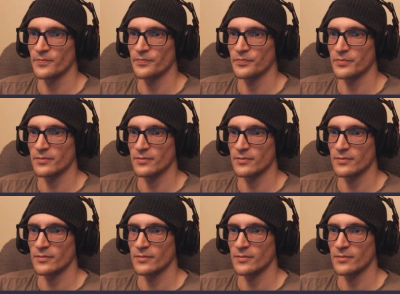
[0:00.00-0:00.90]

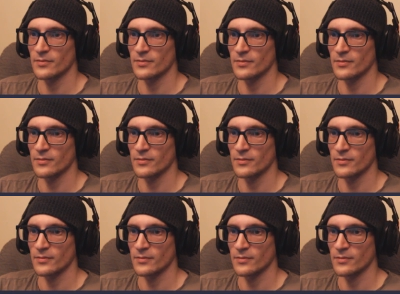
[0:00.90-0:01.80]

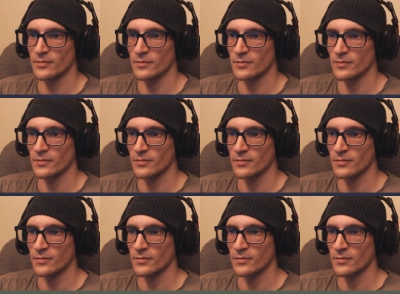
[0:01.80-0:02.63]
(silence)